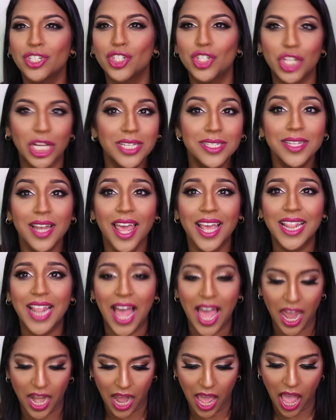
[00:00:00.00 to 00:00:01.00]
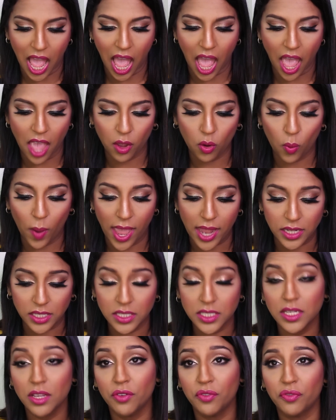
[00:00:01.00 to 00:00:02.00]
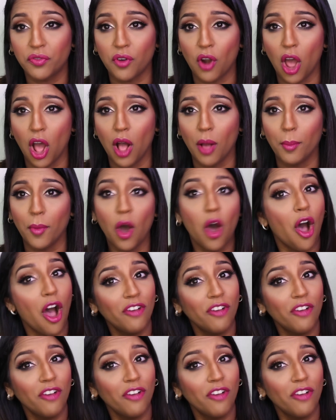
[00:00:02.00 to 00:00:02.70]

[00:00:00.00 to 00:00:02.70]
Just like that, I went from